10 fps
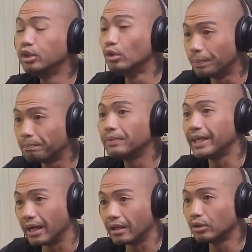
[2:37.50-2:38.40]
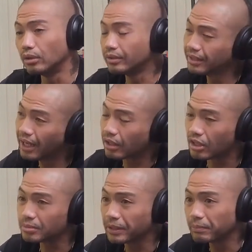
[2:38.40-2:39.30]
of loop, not
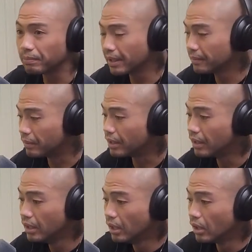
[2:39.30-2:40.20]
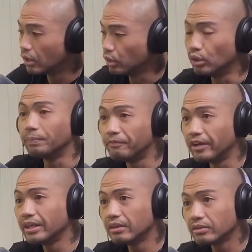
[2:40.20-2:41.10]
cosplay, but loop
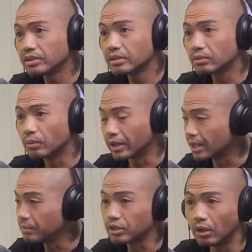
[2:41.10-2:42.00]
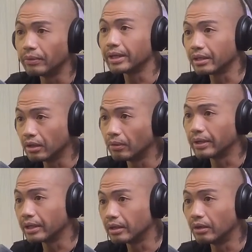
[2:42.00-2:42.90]
videos where it keeps going and
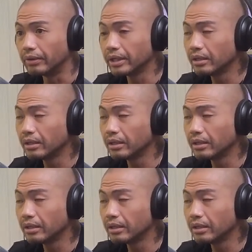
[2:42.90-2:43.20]
going and going.